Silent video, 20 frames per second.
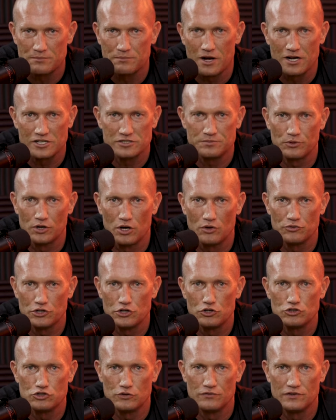box below in the
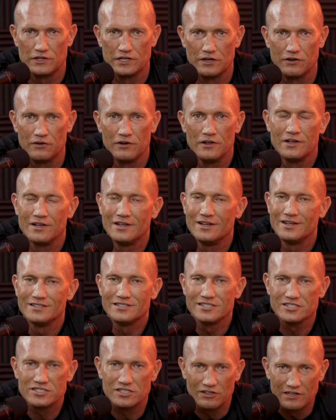YouTube video.
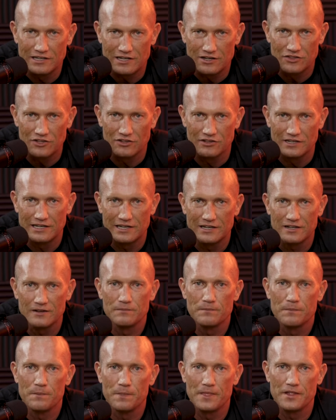Just click on the link.
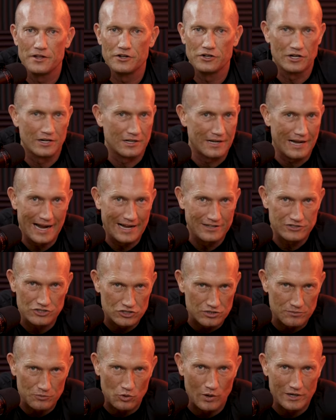You're going to answer
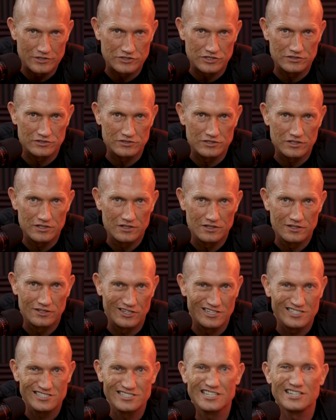some questions. You're
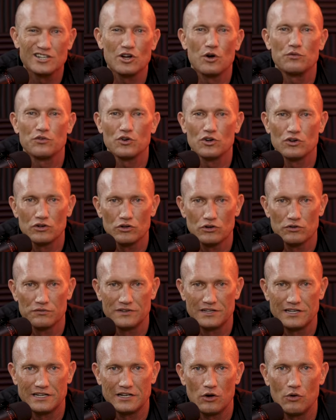going to send over a little
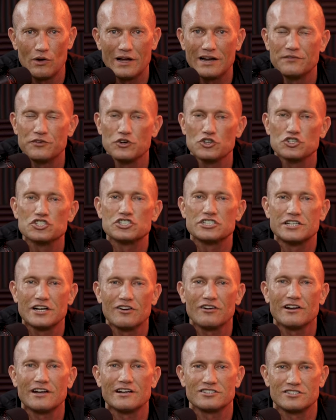video. And if you're
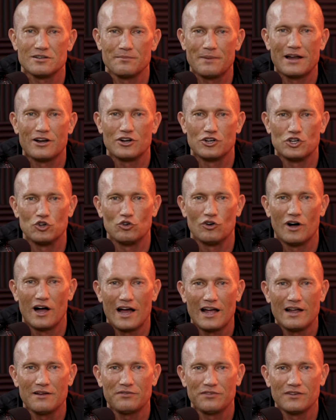serious about a new
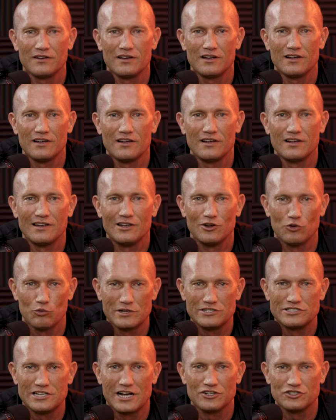life, he'll
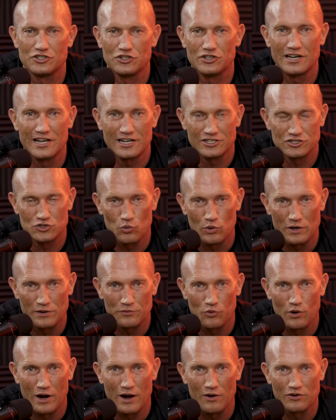reach out to you in the next
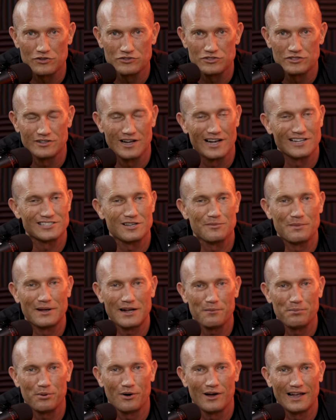24 hours. You guys can make a
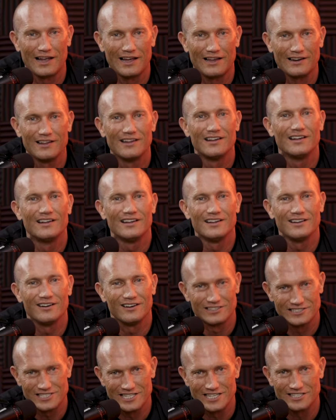plan.
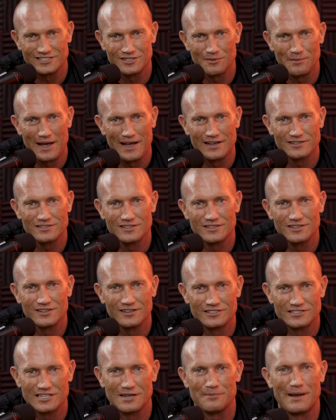Let's kick some ass.
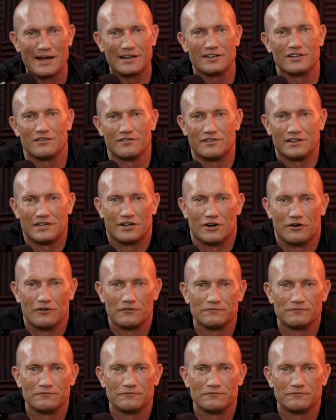Let's get back to the video.